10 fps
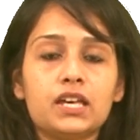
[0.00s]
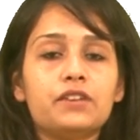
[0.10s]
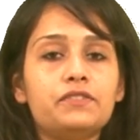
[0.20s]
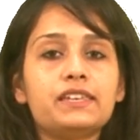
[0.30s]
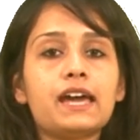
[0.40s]

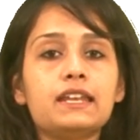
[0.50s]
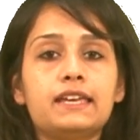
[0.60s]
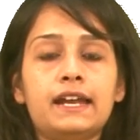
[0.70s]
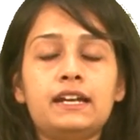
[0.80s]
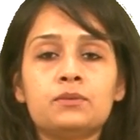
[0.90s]
We can
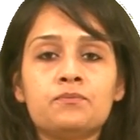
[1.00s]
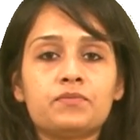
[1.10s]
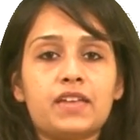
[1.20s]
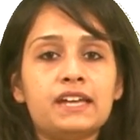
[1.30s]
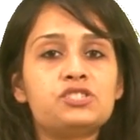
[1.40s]
get
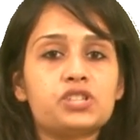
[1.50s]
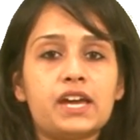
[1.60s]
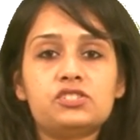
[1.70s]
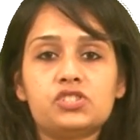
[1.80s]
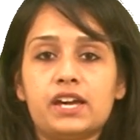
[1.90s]
H,
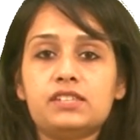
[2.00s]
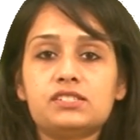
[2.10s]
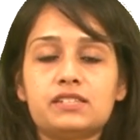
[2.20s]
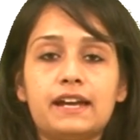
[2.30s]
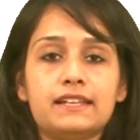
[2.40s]

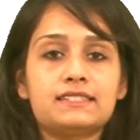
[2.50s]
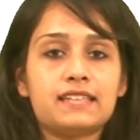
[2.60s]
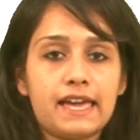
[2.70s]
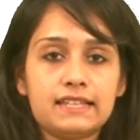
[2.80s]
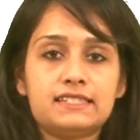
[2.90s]
that is
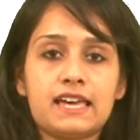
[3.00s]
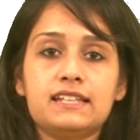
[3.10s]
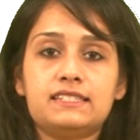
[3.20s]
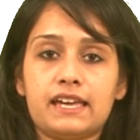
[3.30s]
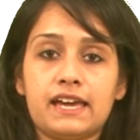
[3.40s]
heads,
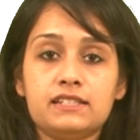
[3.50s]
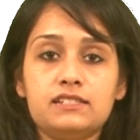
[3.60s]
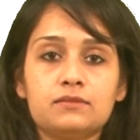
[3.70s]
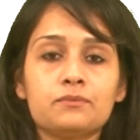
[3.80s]
heads, heads,